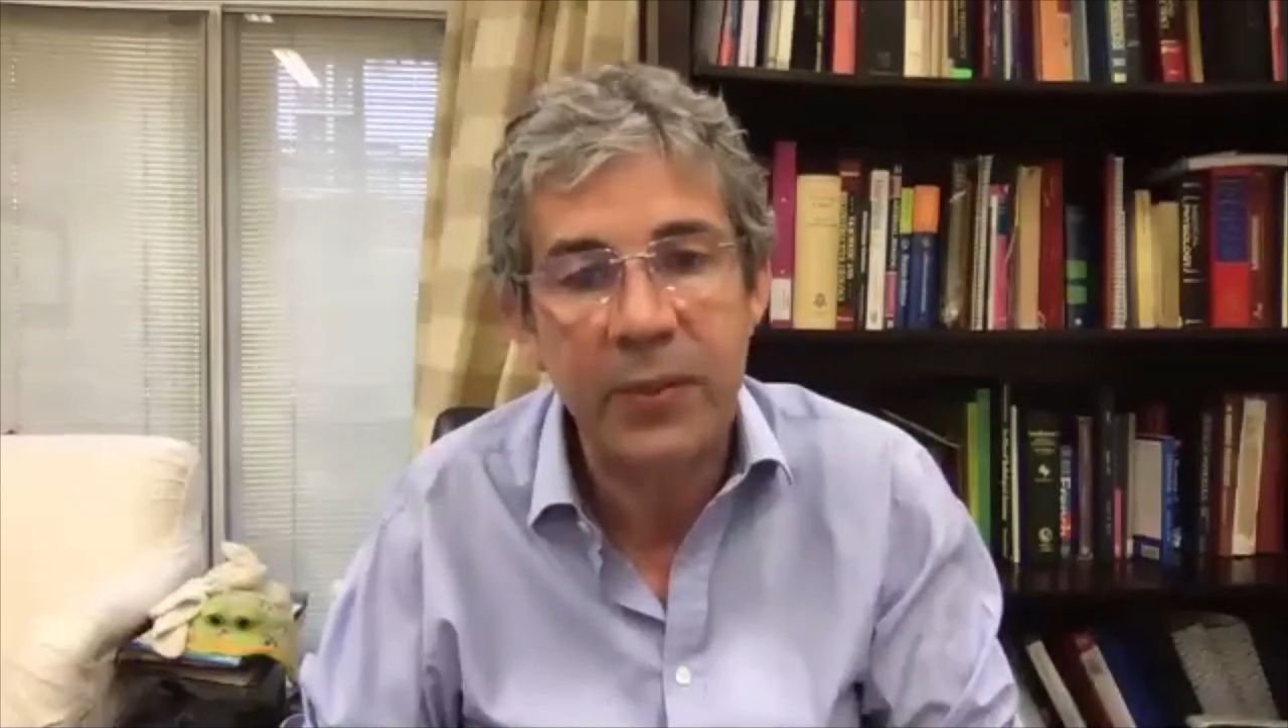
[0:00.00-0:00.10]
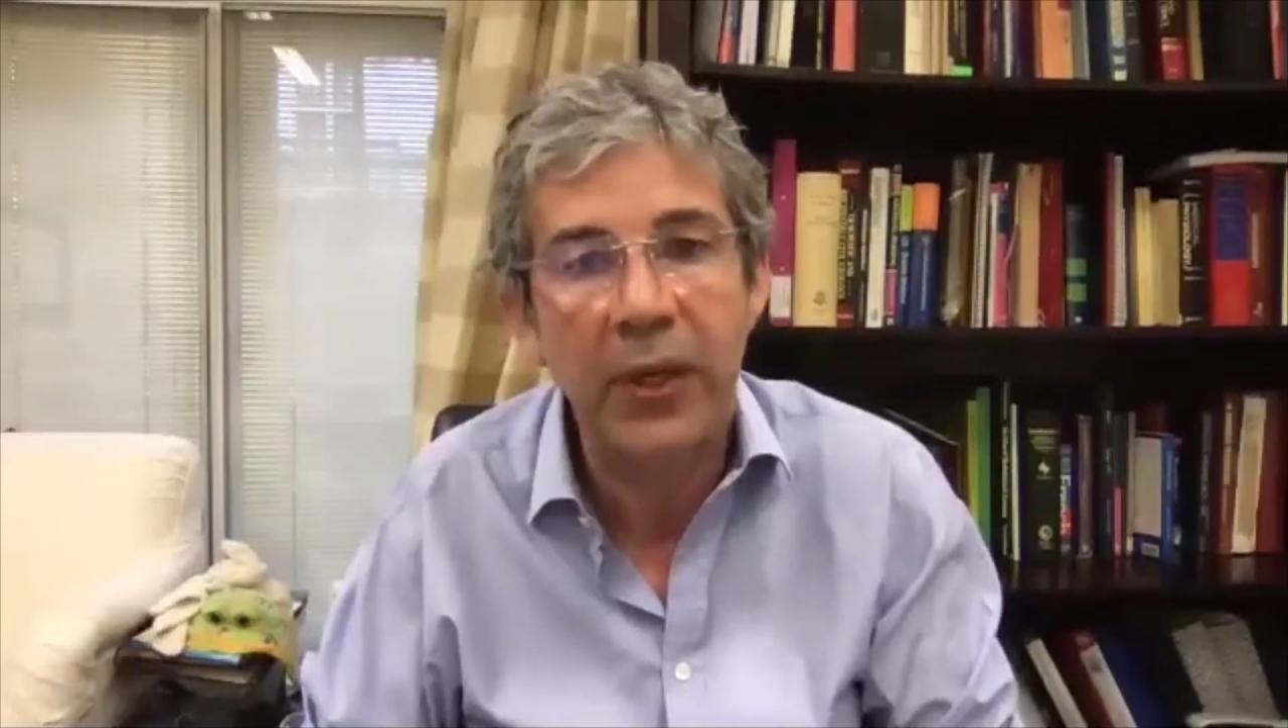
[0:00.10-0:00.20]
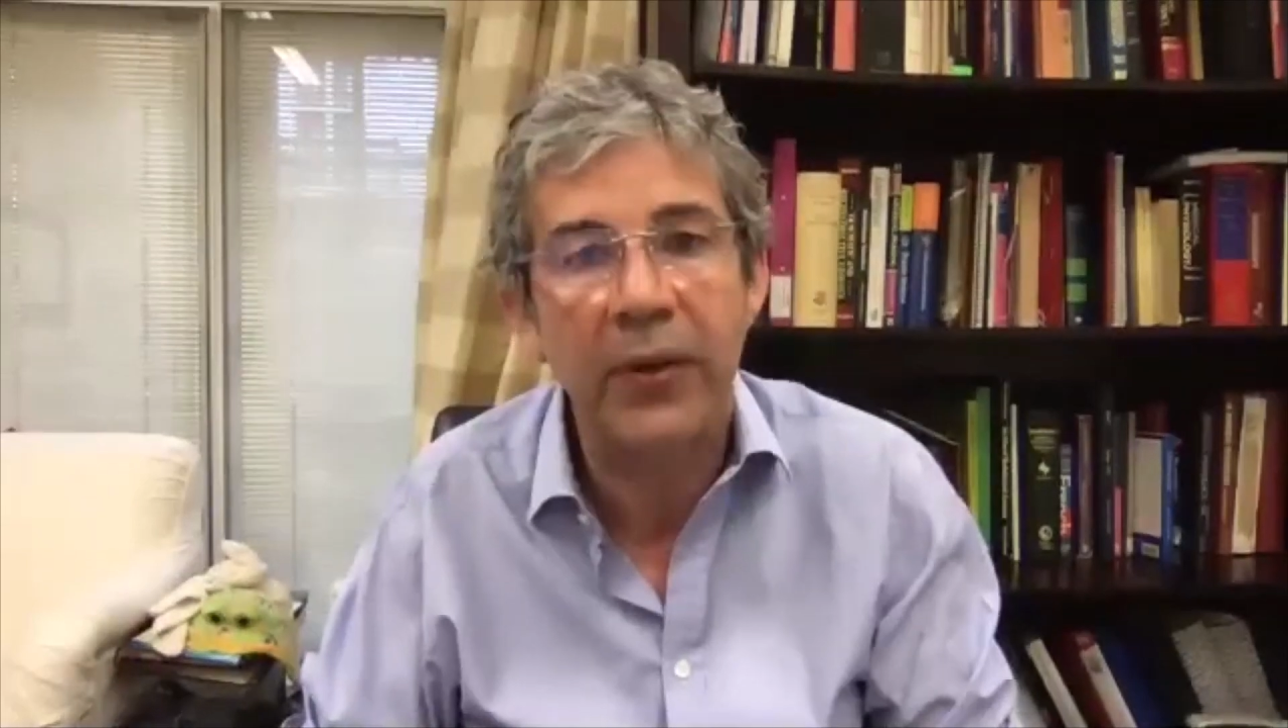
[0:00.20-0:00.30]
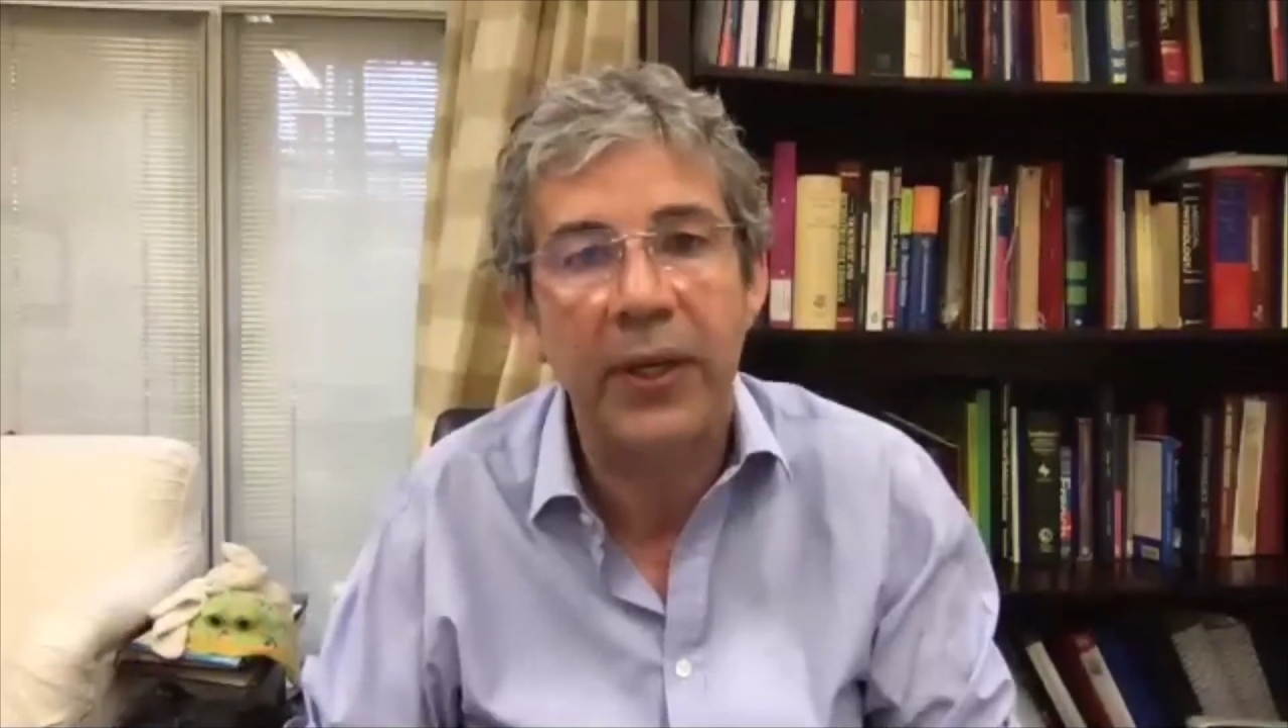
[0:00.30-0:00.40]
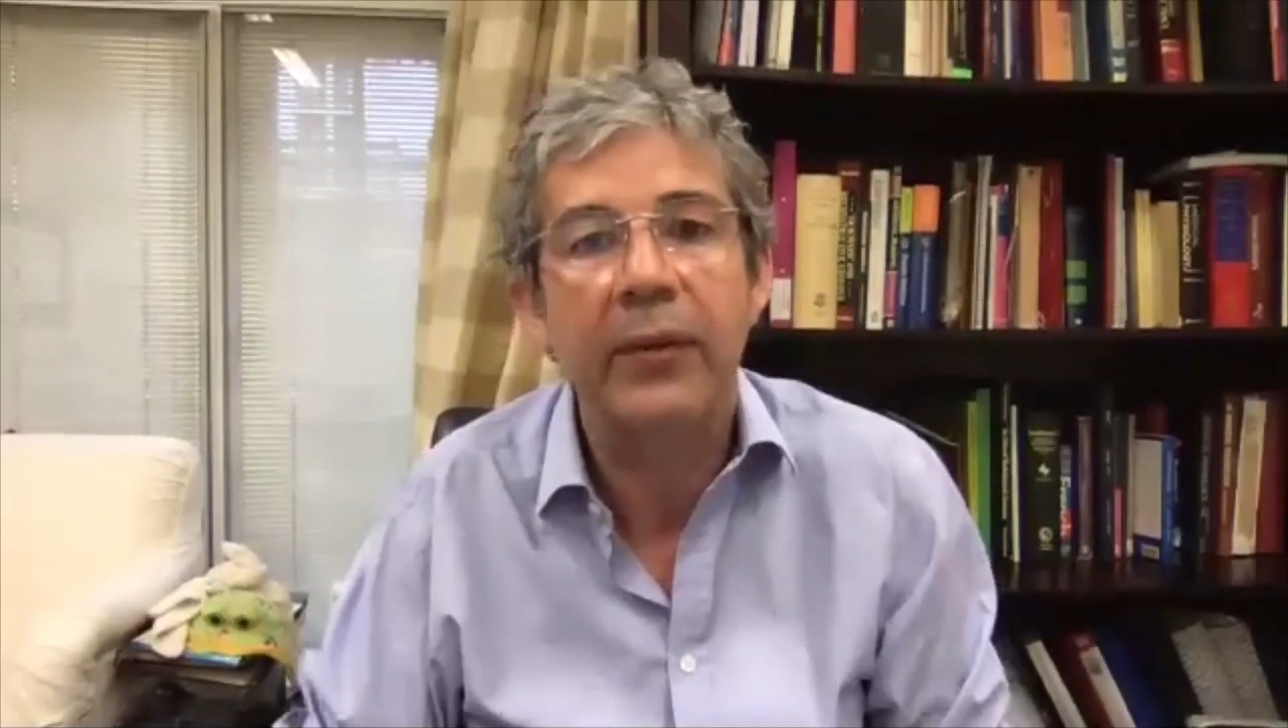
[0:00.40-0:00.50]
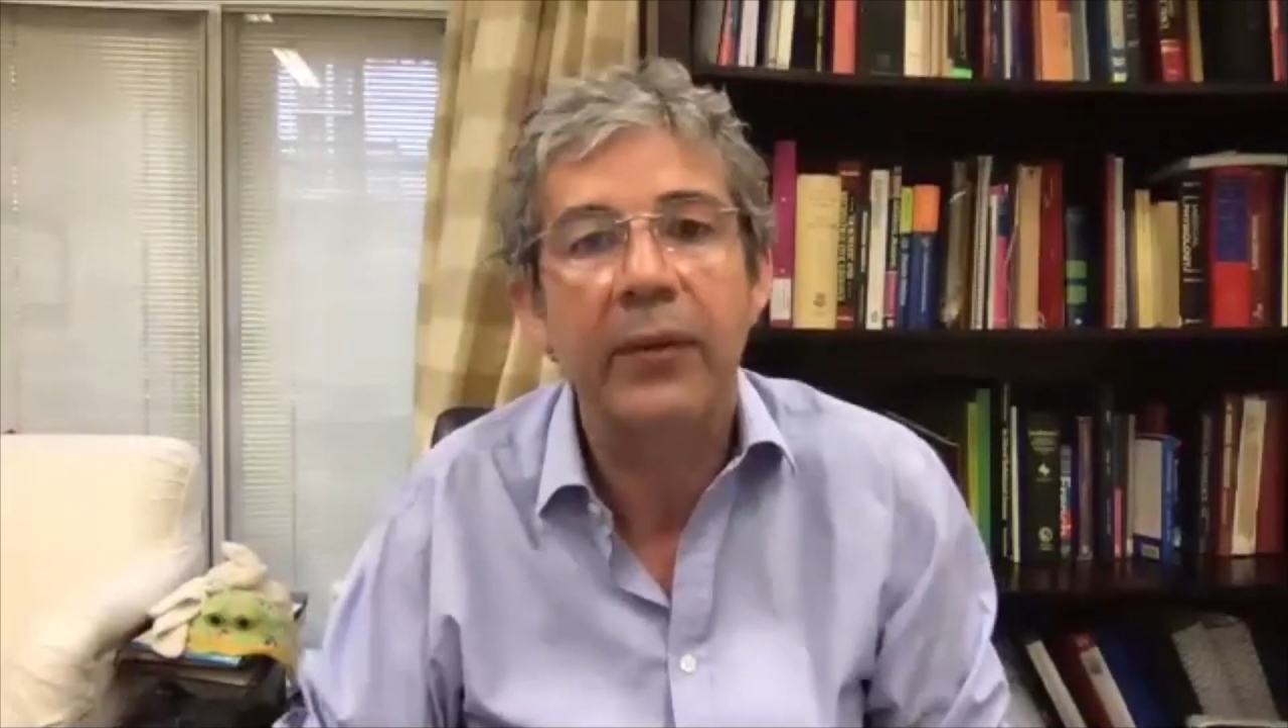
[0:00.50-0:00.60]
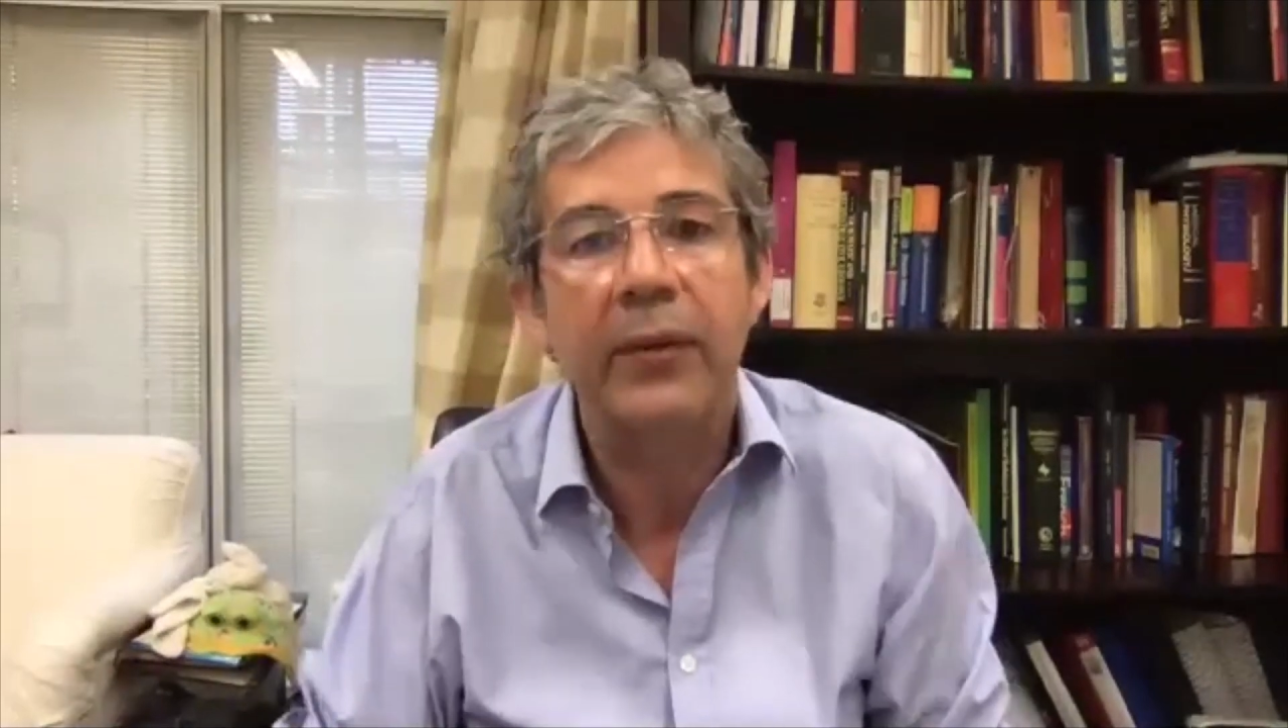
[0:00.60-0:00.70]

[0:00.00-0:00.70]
work on it.